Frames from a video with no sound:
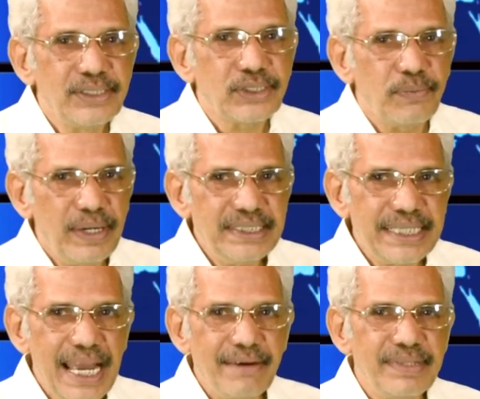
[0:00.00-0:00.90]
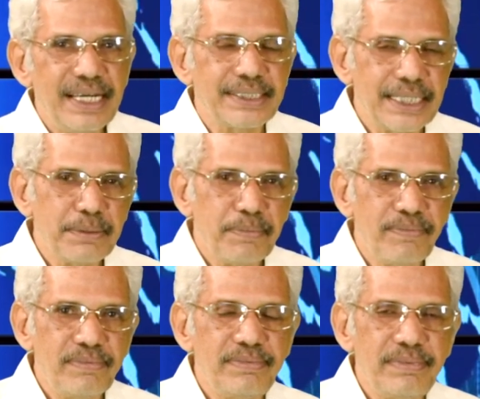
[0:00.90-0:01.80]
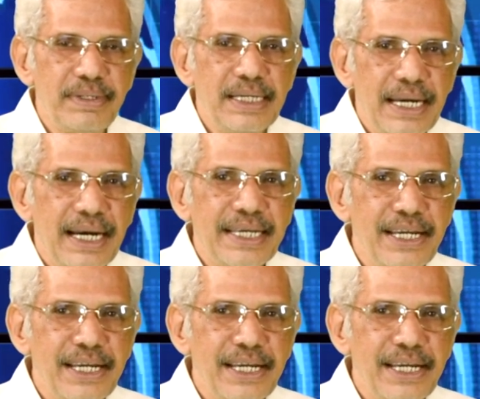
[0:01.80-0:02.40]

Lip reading: So once I have this I